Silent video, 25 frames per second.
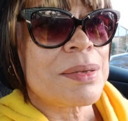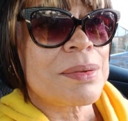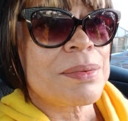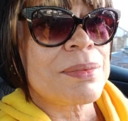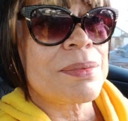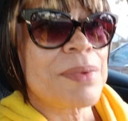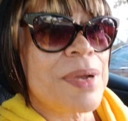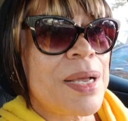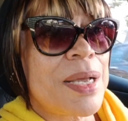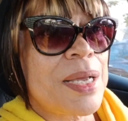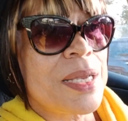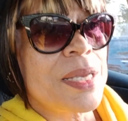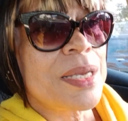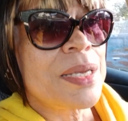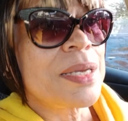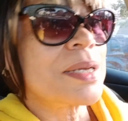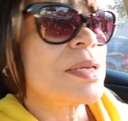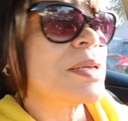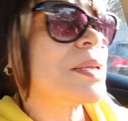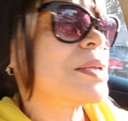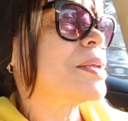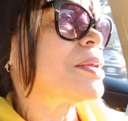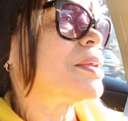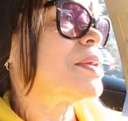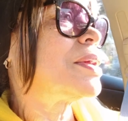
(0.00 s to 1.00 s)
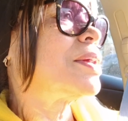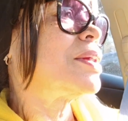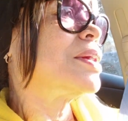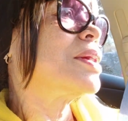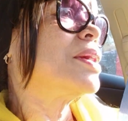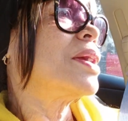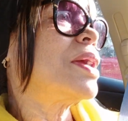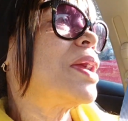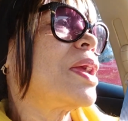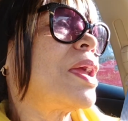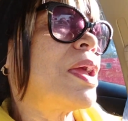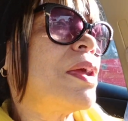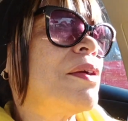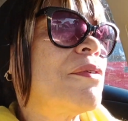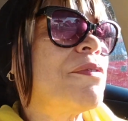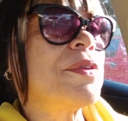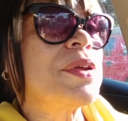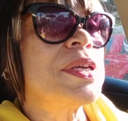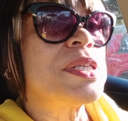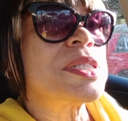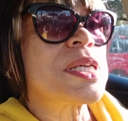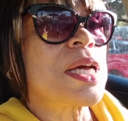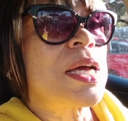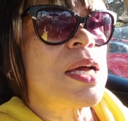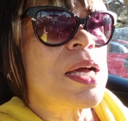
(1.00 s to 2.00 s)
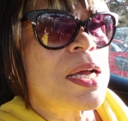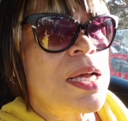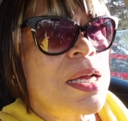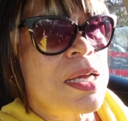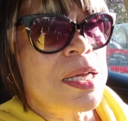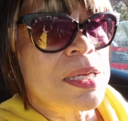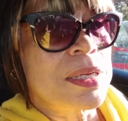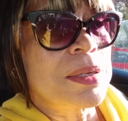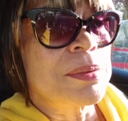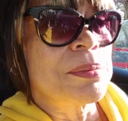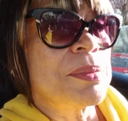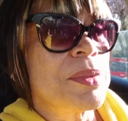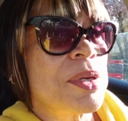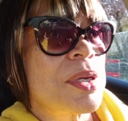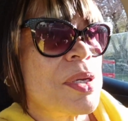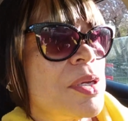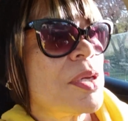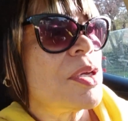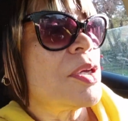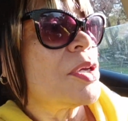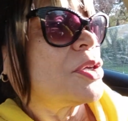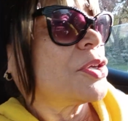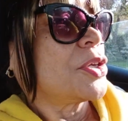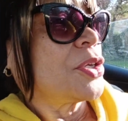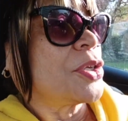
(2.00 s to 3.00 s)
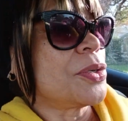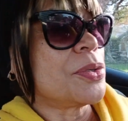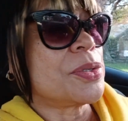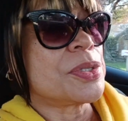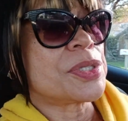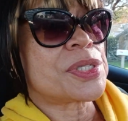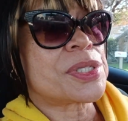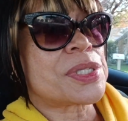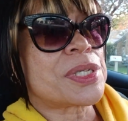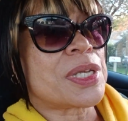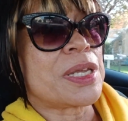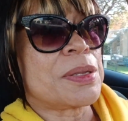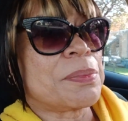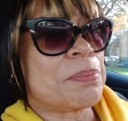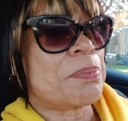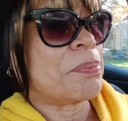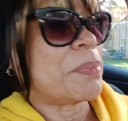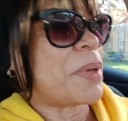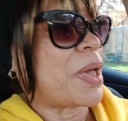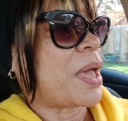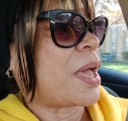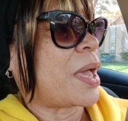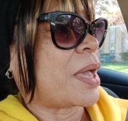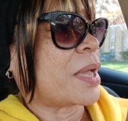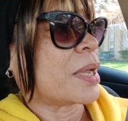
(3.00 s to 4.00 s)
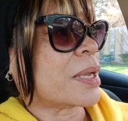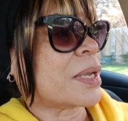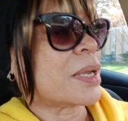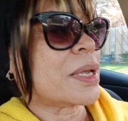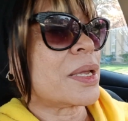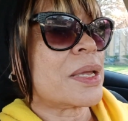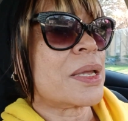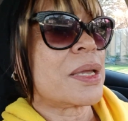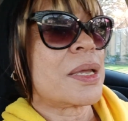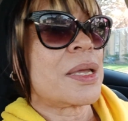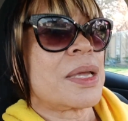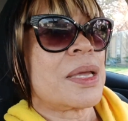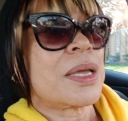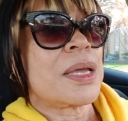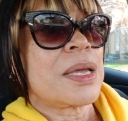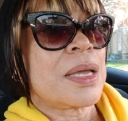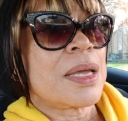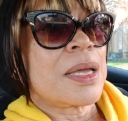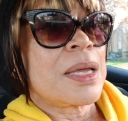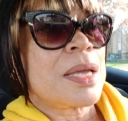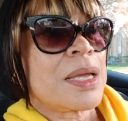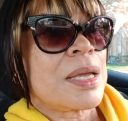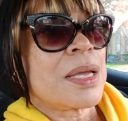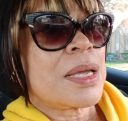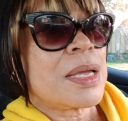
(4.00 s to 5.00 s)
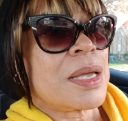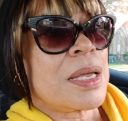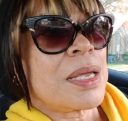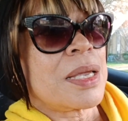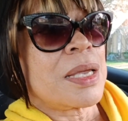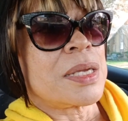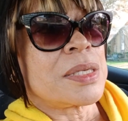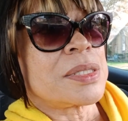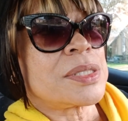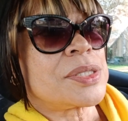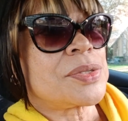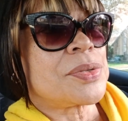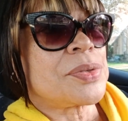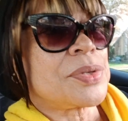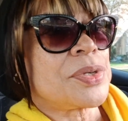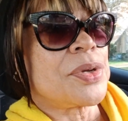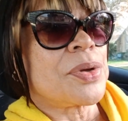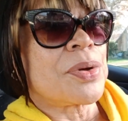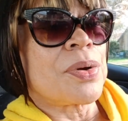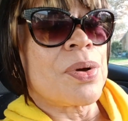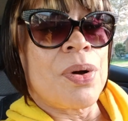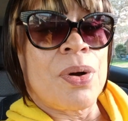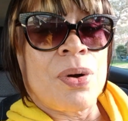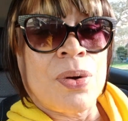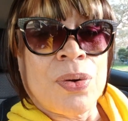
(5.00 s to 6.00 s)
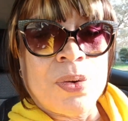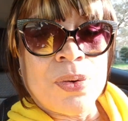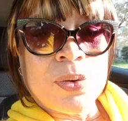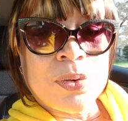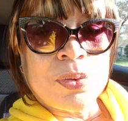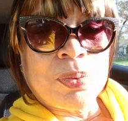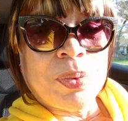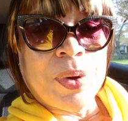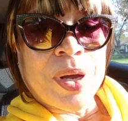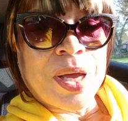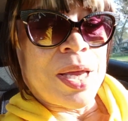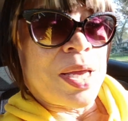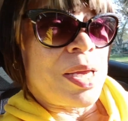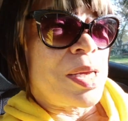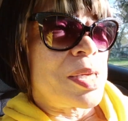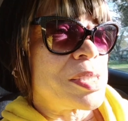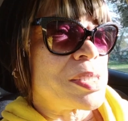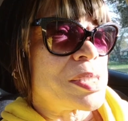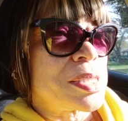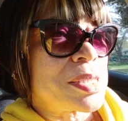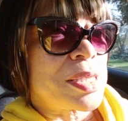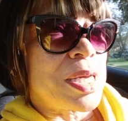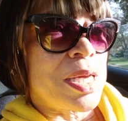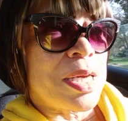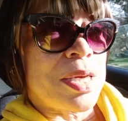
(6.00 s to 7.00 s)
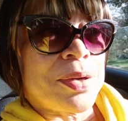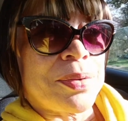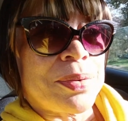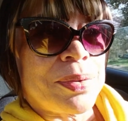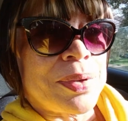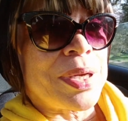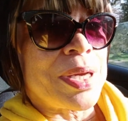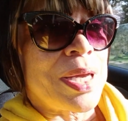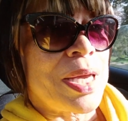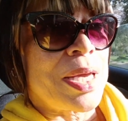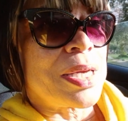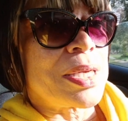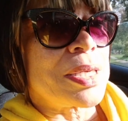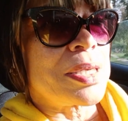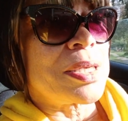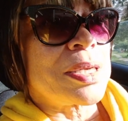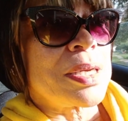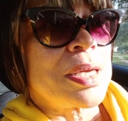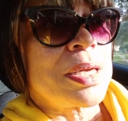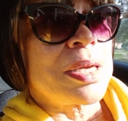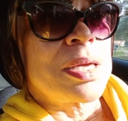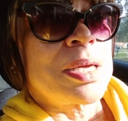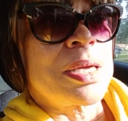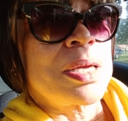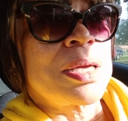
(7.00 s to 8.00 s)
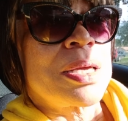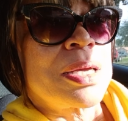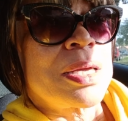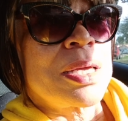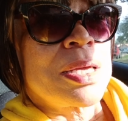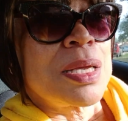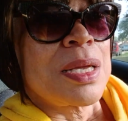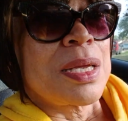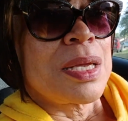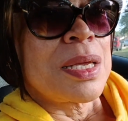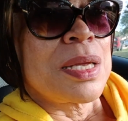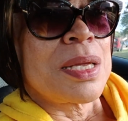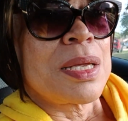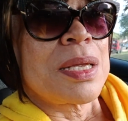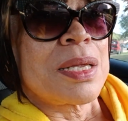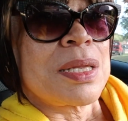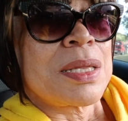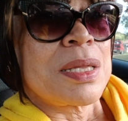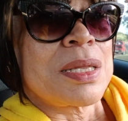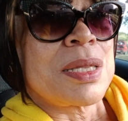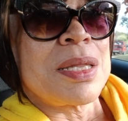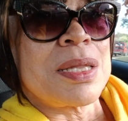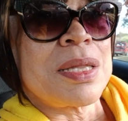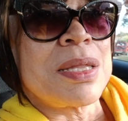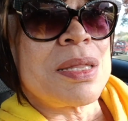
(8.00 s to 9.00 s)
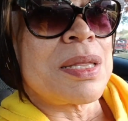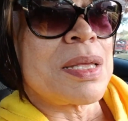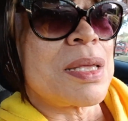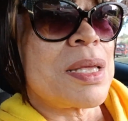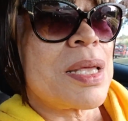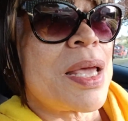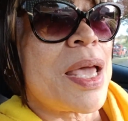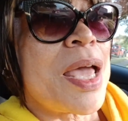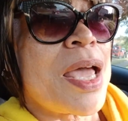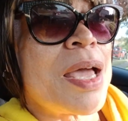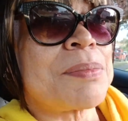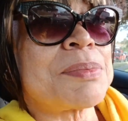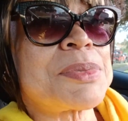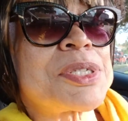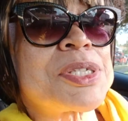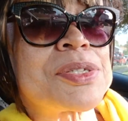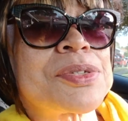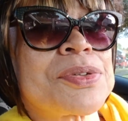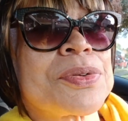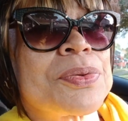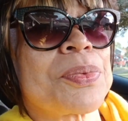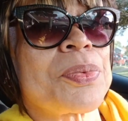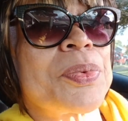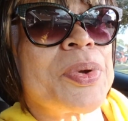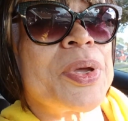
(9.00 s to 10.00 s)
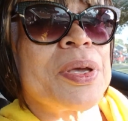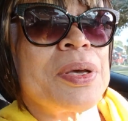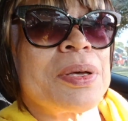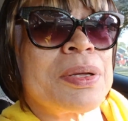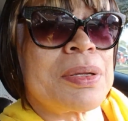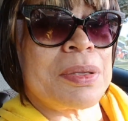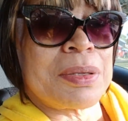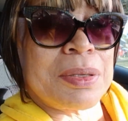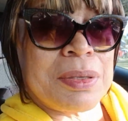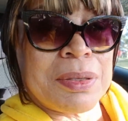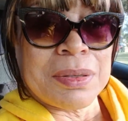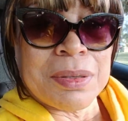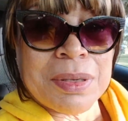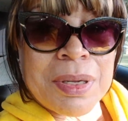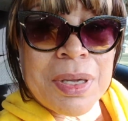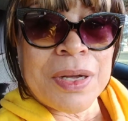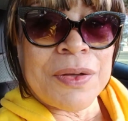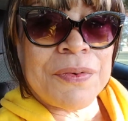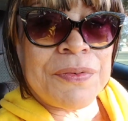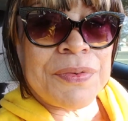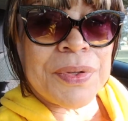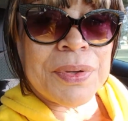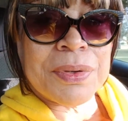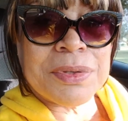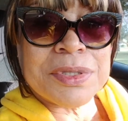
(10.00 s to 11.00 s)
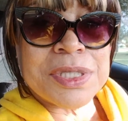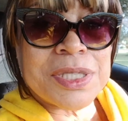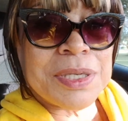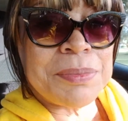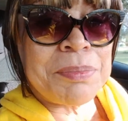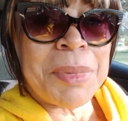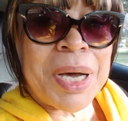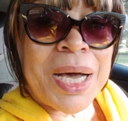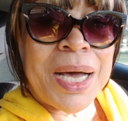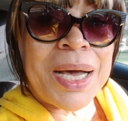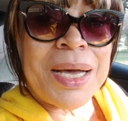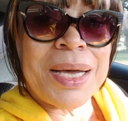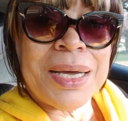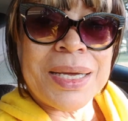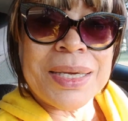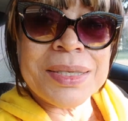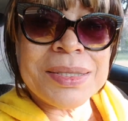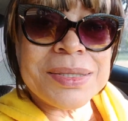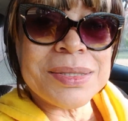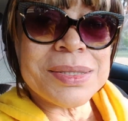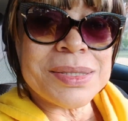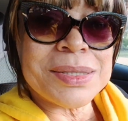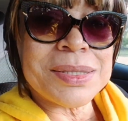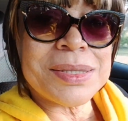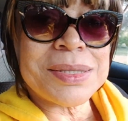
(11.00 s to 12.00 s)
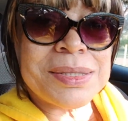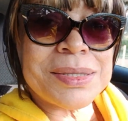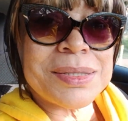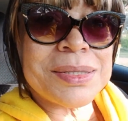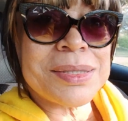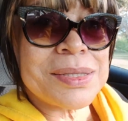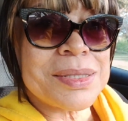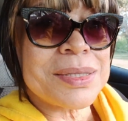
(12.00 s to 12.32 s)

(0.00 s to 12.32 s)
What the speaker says: right? Every time you slip back into your old ways that create the hamster wheel of your demise.